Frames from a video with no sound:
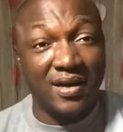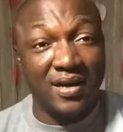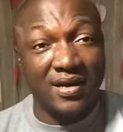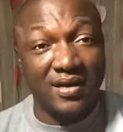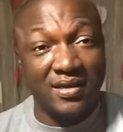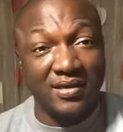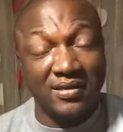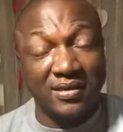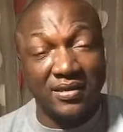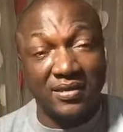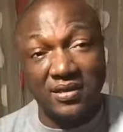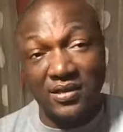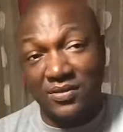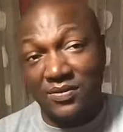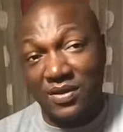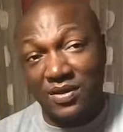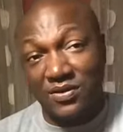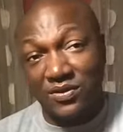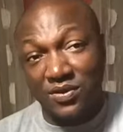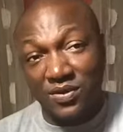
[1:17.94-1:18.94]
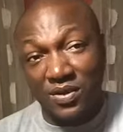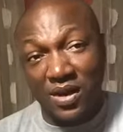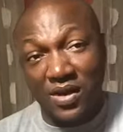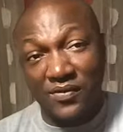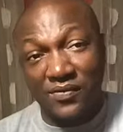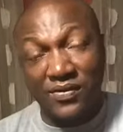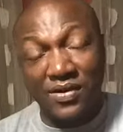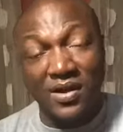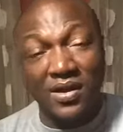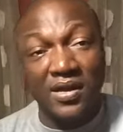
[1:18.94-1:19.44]
He's a
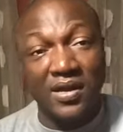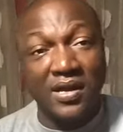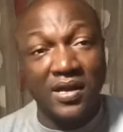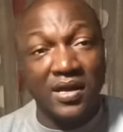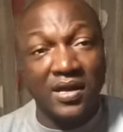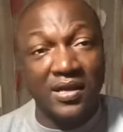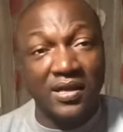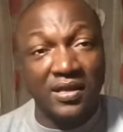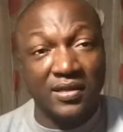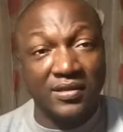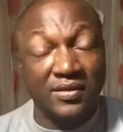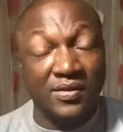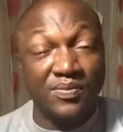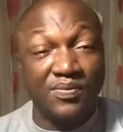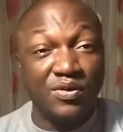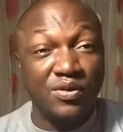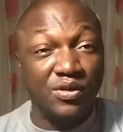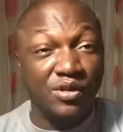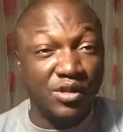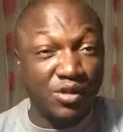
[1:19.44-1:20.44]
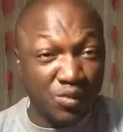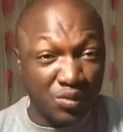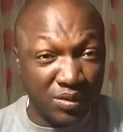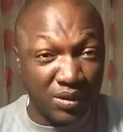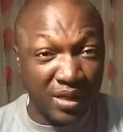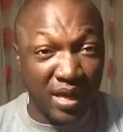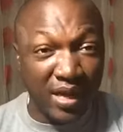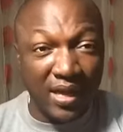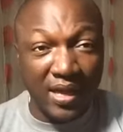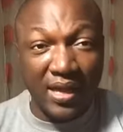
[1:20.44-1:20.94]
cinematographer. He's a
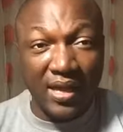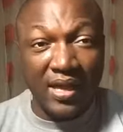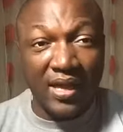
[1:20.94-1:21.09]
producer.